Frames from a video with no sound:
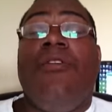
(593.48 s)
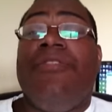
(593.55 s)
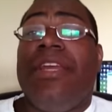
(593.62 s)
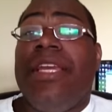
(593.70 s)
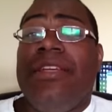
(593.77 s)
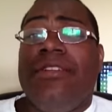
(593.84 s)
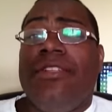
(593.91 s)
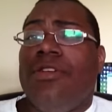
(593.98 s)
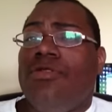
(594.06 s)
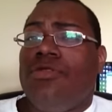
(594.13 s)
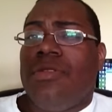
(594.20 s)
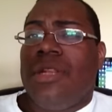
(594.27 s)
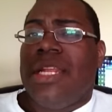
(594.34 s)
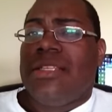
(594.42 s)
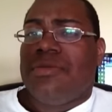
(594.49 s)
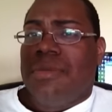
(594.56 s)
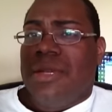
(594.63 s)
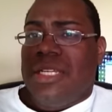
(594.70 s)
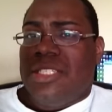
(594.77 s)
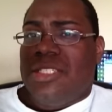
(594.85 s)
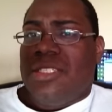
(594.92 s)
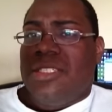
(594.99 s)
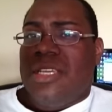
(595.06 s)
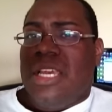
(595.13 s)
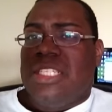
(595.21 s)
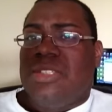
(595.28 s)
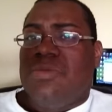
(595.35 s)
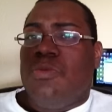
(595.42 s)
Over here, you don't do that as much.
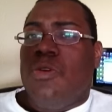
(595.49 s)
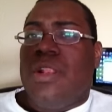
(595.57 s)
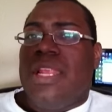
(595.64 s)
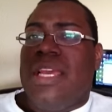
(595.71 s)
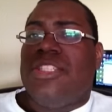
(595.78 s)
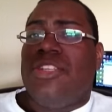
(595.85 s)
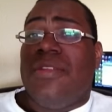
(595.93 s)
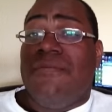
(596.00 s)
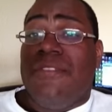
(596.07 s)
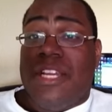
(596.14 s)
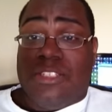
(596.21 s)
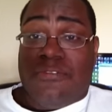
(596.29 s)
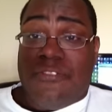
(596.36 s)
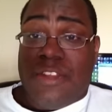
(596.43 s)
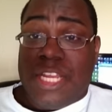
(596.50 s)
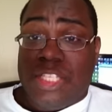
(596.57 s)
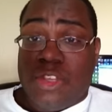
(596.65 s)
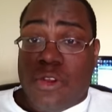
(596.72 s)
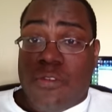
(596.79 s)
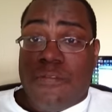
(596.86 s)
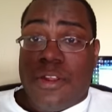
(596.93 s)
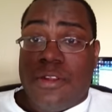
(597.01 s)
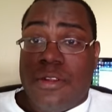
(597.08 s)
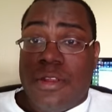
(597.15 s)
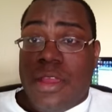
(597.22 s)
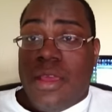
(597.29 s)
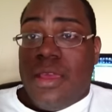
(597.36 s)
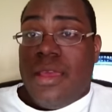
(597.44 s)
It's more or less you invite your friends
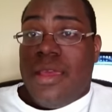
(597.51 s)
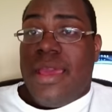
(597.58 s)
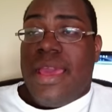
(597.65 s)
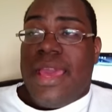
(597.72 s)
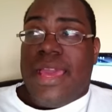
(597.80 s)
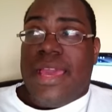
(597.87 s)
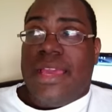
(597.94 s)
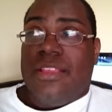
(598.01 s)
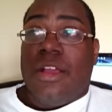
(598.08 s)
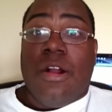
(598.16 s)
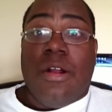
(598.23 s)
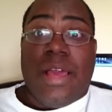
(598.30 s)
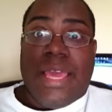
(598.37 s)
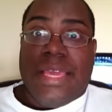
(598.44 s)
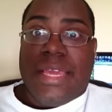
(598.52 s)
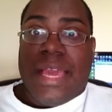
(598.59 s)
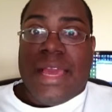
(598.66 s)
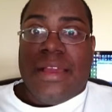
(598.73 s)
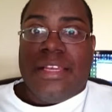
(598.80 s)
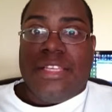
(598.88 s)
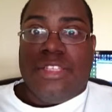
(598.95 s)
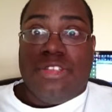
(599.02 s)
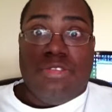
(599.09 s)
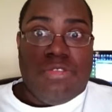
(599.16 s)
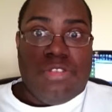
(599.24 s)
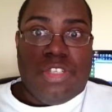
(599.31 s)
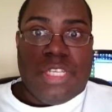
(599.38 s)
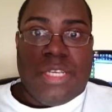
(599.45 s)
over and y'all hang out and you
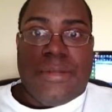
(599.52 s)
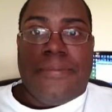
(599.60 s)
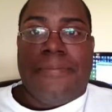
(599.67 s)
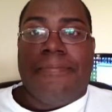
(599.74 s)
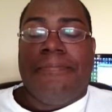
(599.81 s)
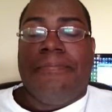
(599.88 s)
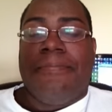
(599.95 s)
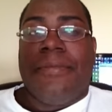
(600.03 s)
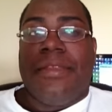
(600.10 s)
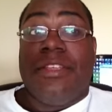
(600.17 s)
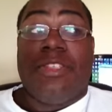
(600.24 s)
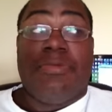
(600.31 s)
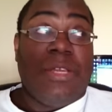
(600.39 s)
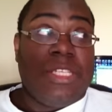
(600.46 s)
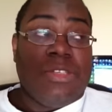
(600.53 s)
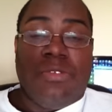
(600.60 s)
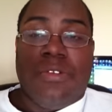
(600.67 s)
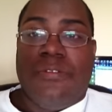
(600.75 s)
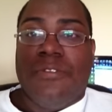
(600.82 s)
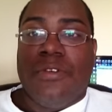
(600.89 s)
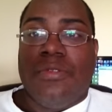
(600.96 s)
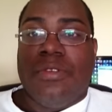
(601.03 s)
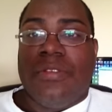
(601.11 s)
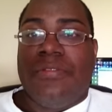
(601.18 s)
do shit, especially with food.